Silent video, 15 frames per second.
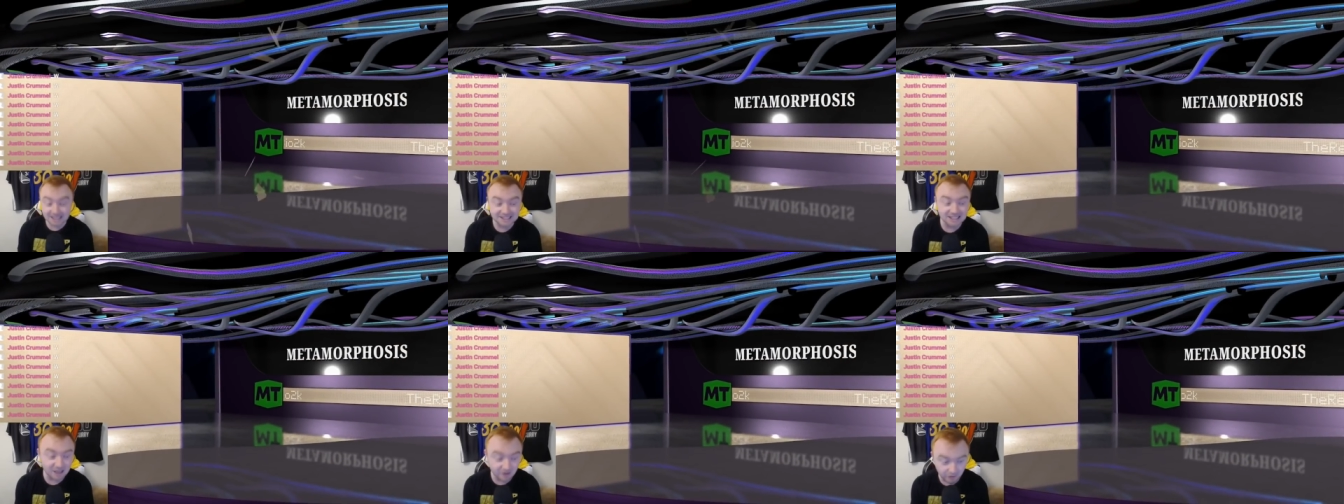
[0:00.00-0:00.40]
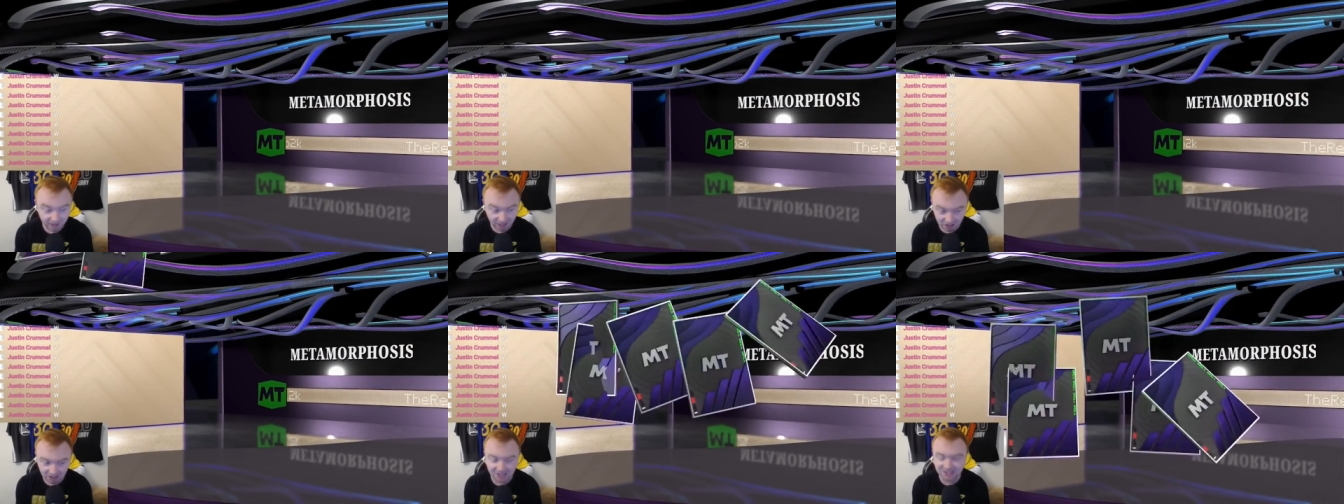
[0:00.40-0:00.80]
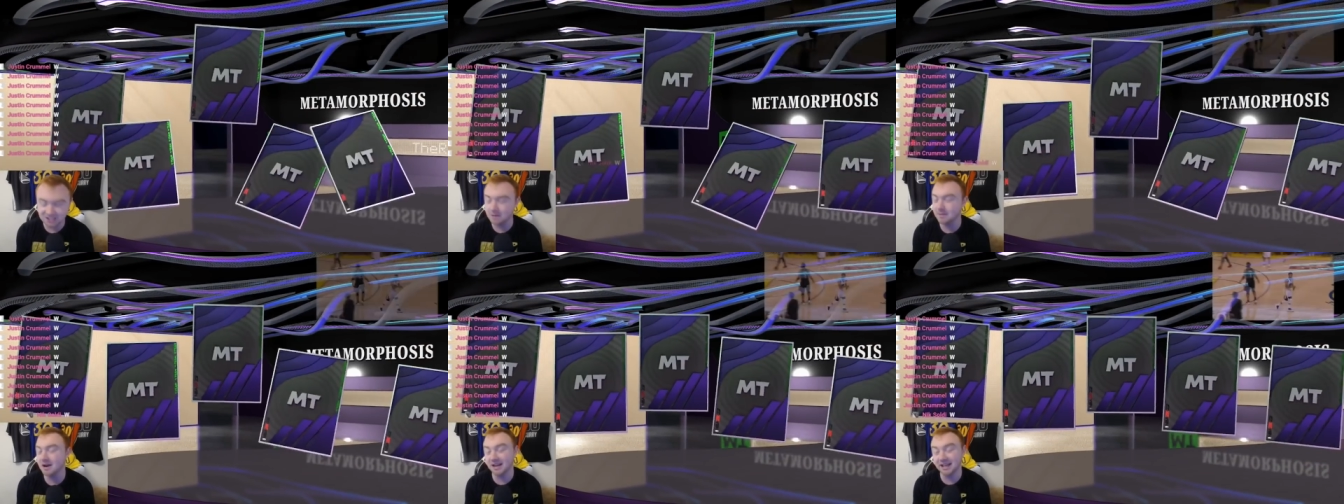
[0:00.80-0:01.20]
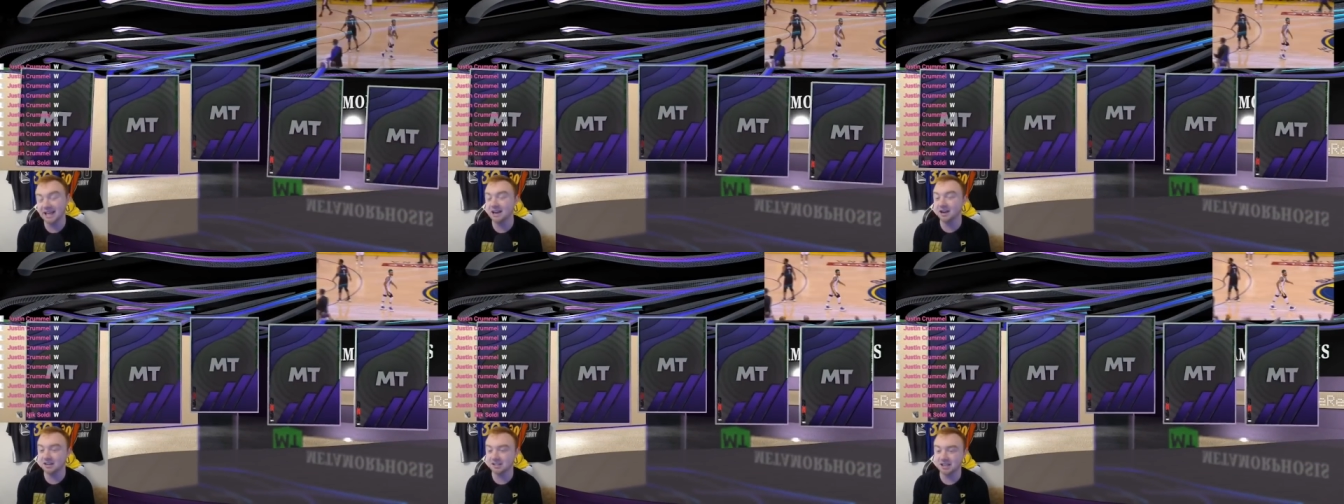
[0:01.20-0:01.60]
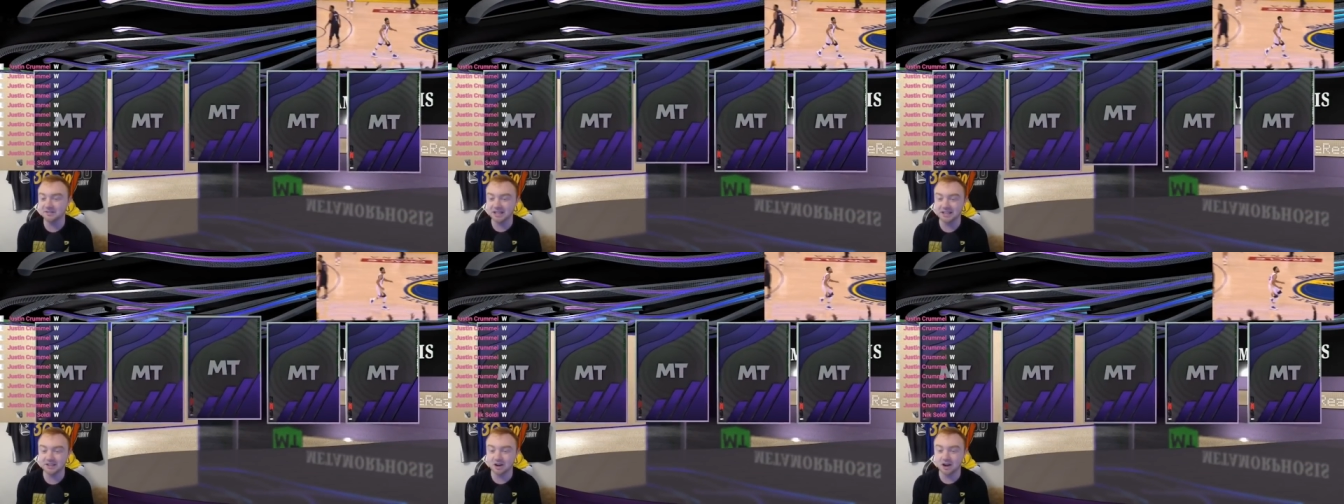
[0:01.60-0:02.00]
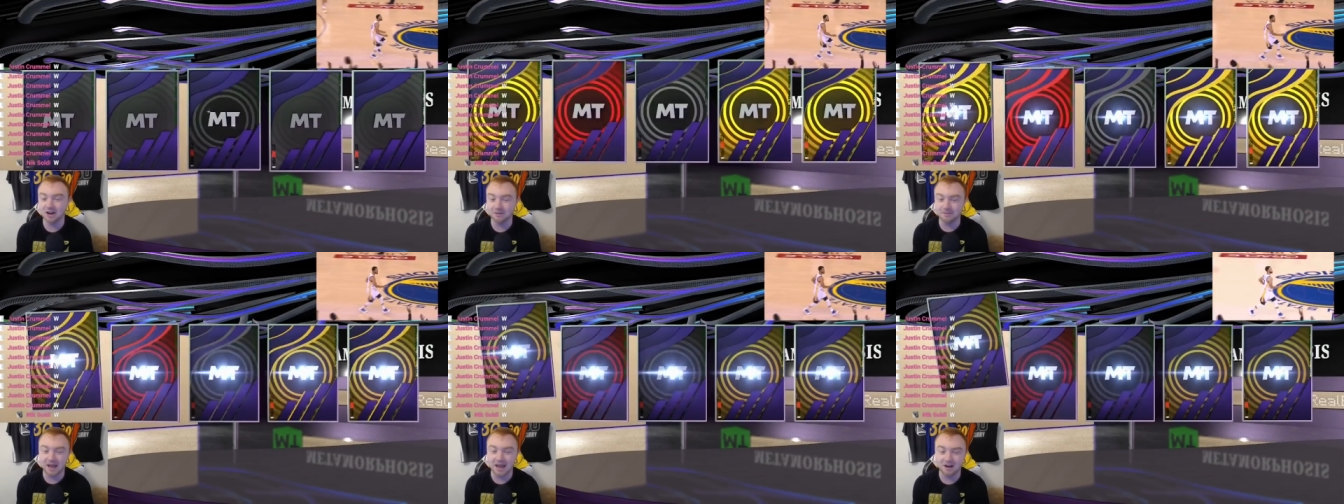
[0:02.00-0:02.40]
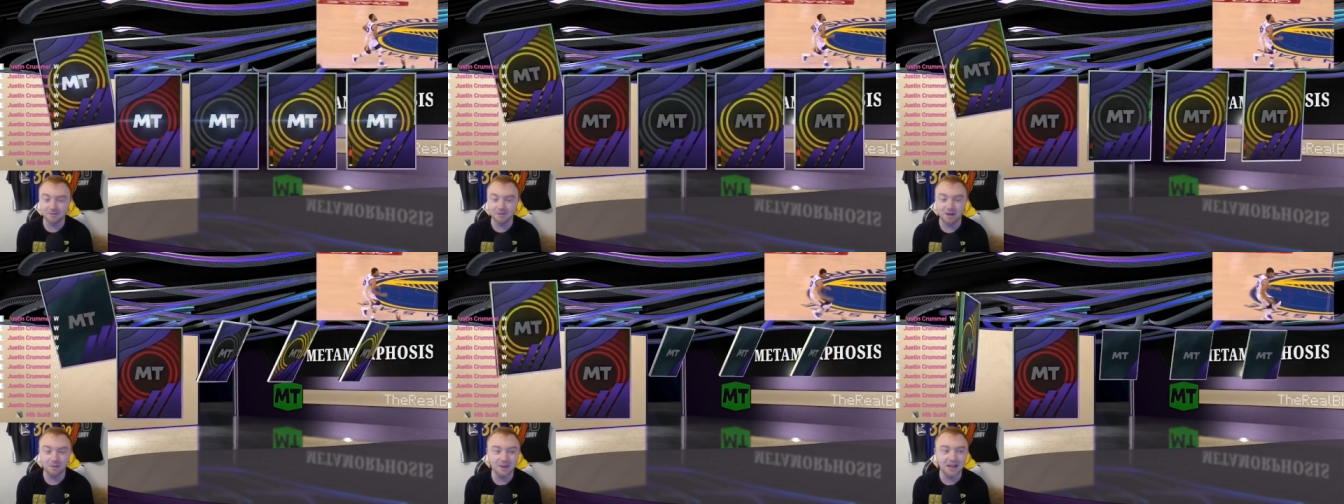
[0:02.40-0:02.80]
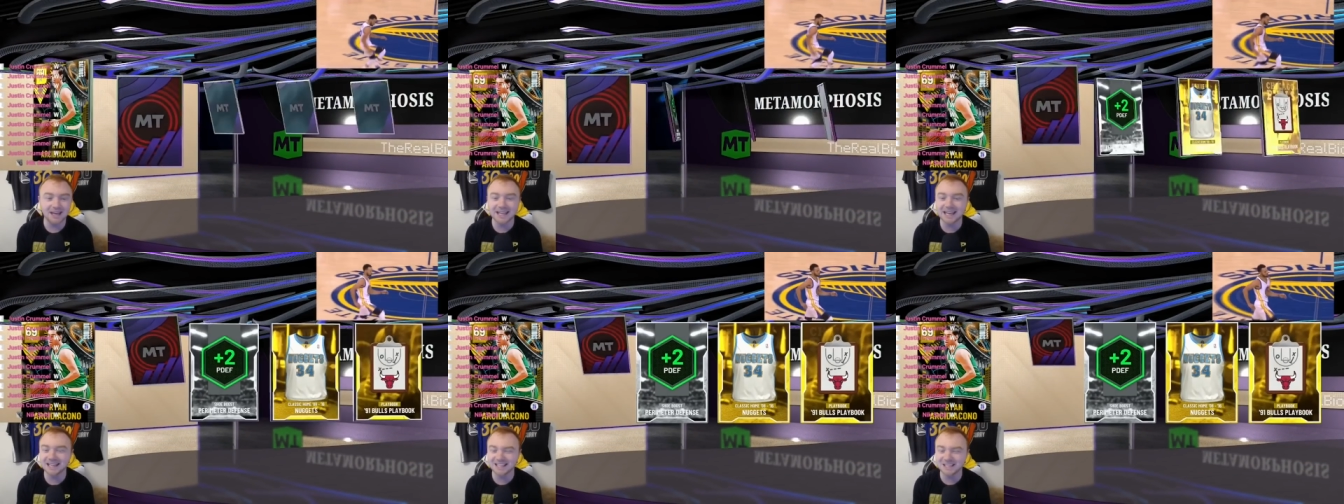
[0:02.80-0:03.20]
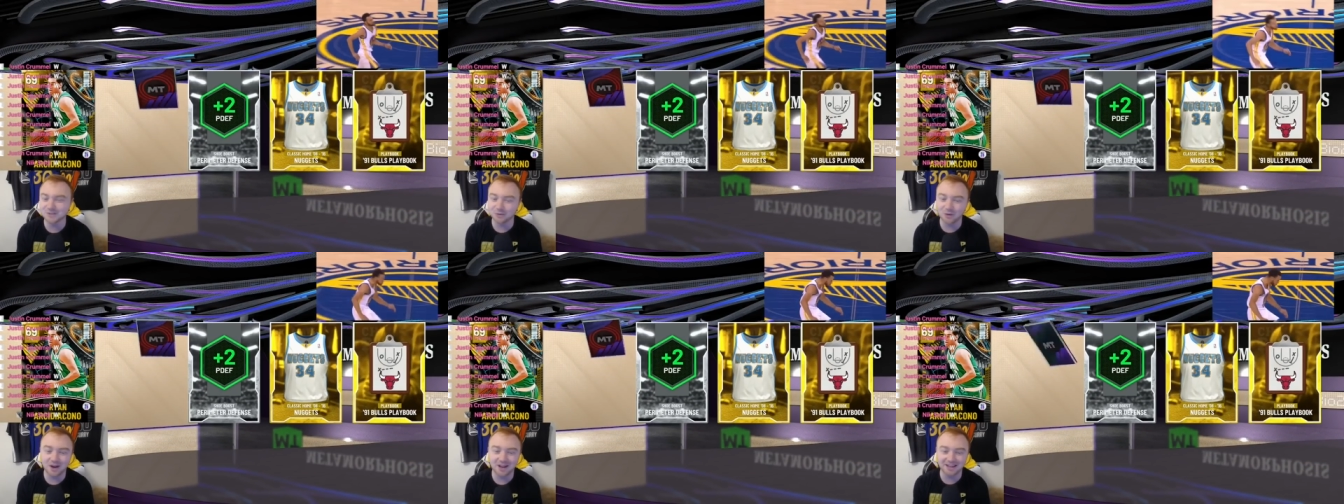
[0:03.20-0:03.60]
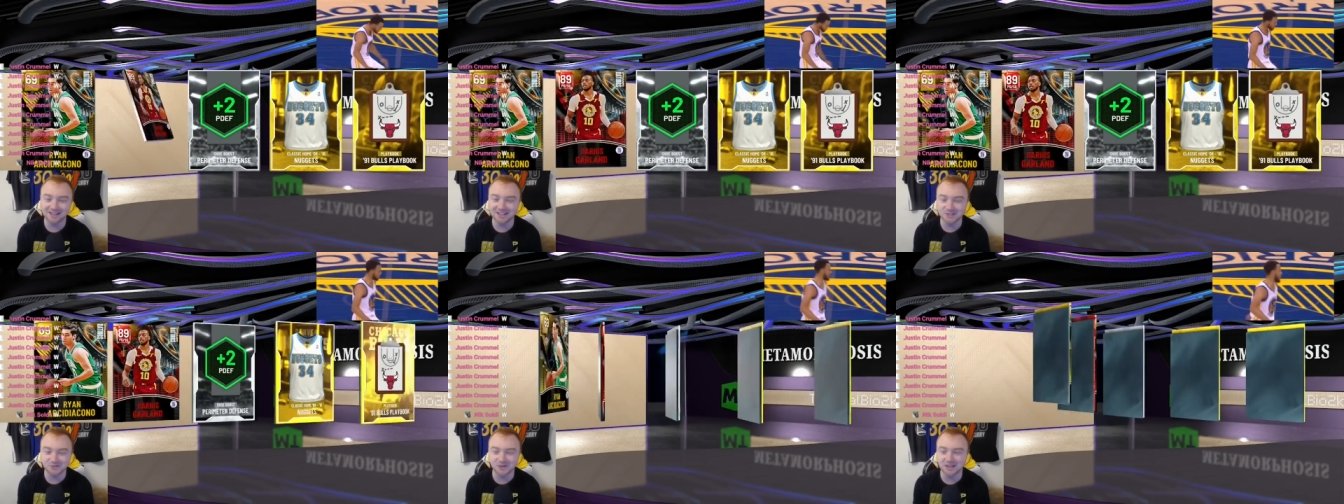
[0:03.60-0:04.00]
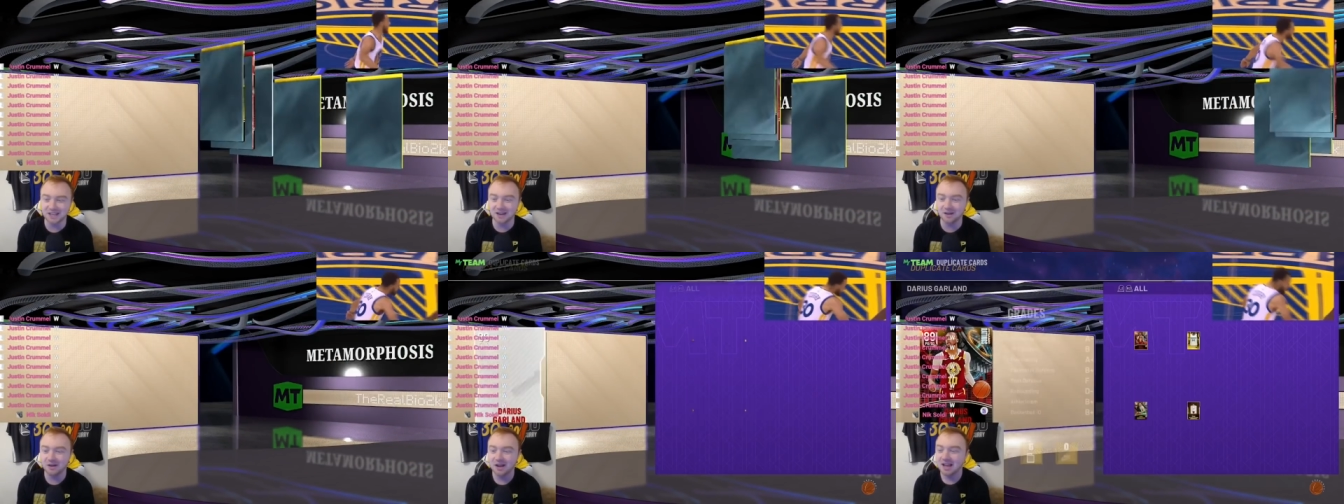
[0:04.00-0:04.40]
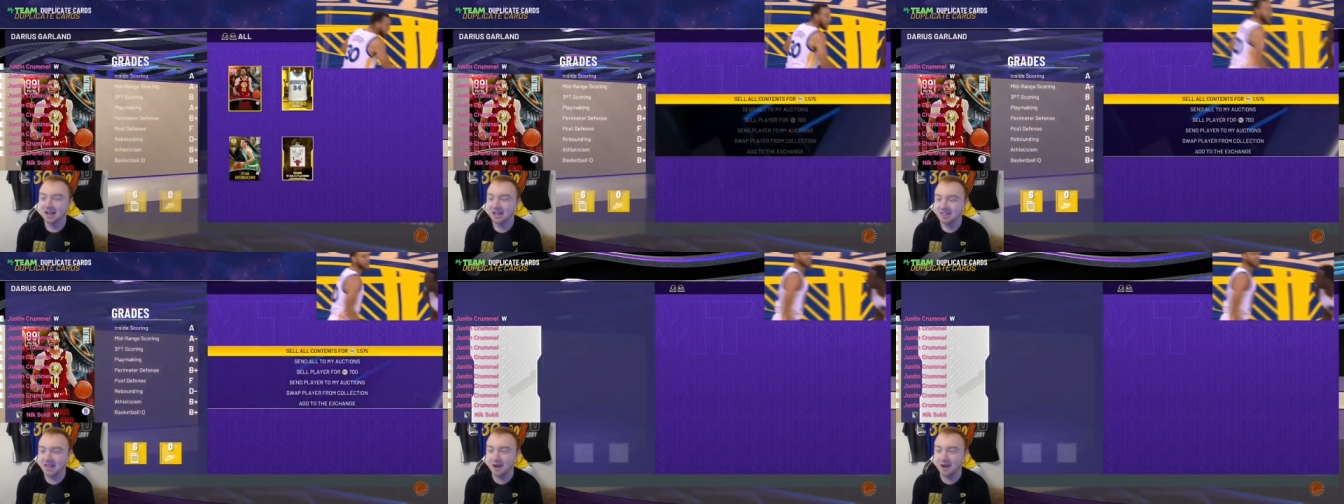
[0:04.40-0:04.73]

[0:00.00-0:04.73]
if we can clutch up and get ourselves a Dark Matter, man. We got to get at least one in this video. That would